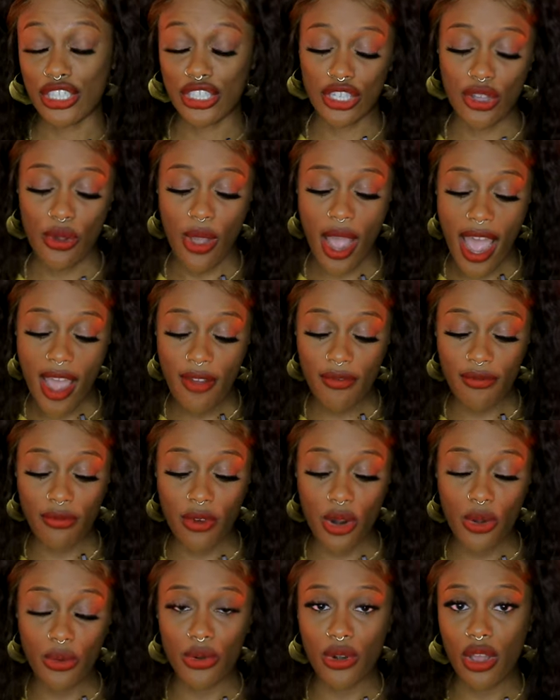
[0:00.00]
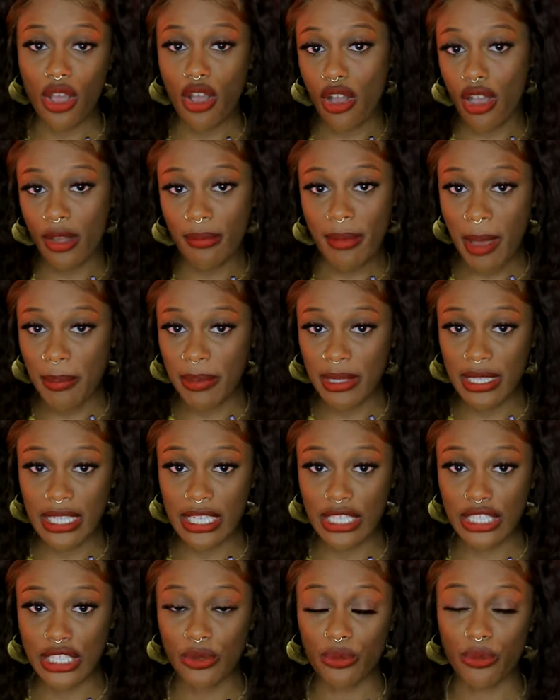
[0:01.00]
So I've wrote on my
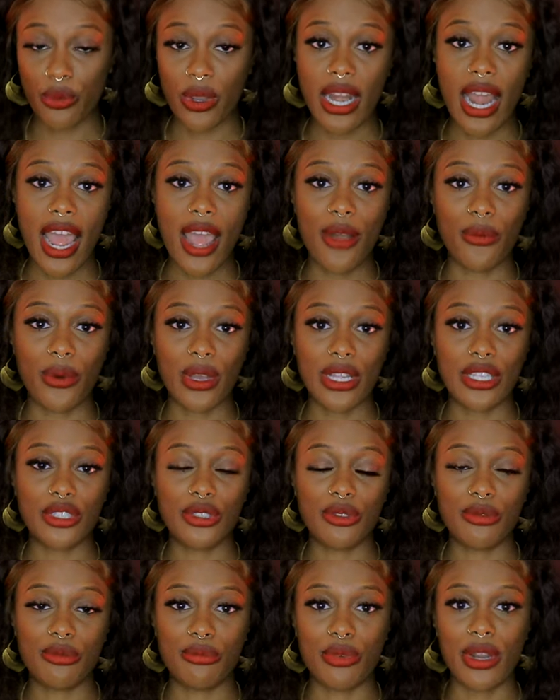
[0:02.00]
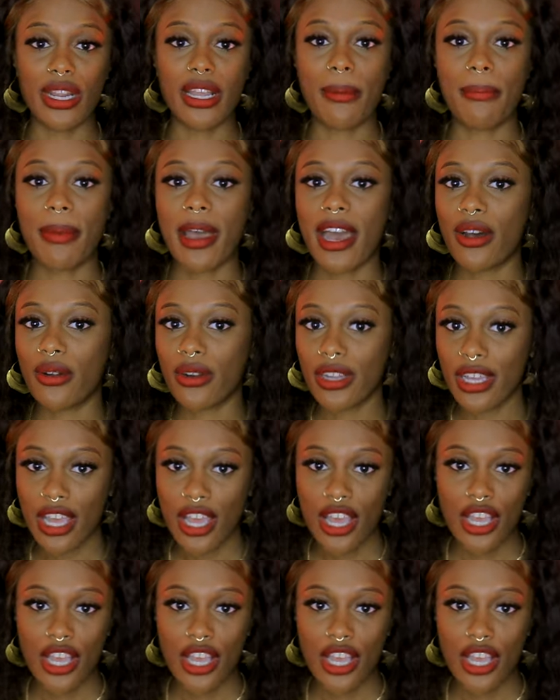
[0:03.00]
petition what I want to bring about.